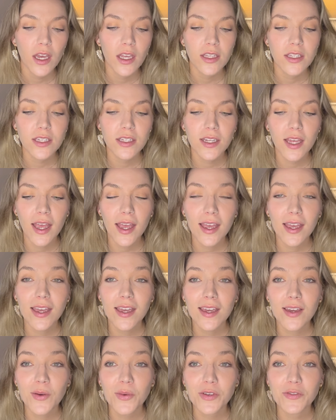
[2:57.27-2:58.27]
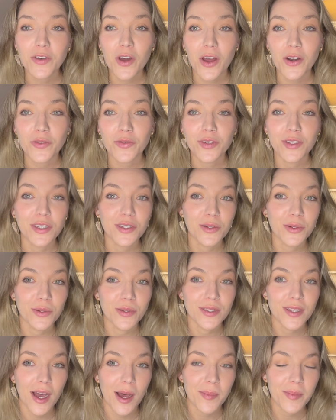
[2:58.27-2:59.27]
Today, we've got a really cool
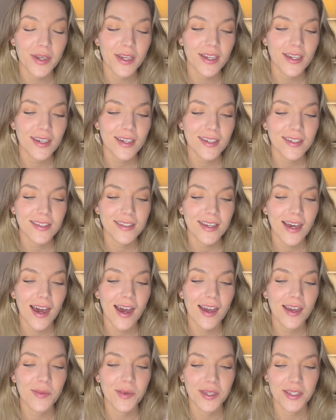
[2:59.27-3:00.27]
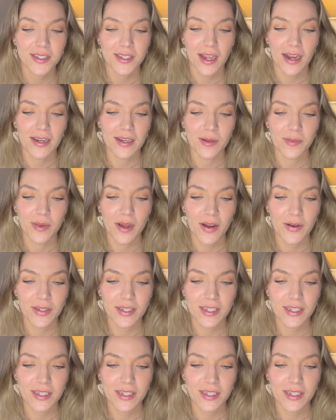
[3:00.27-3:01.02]
topic. I'm excited about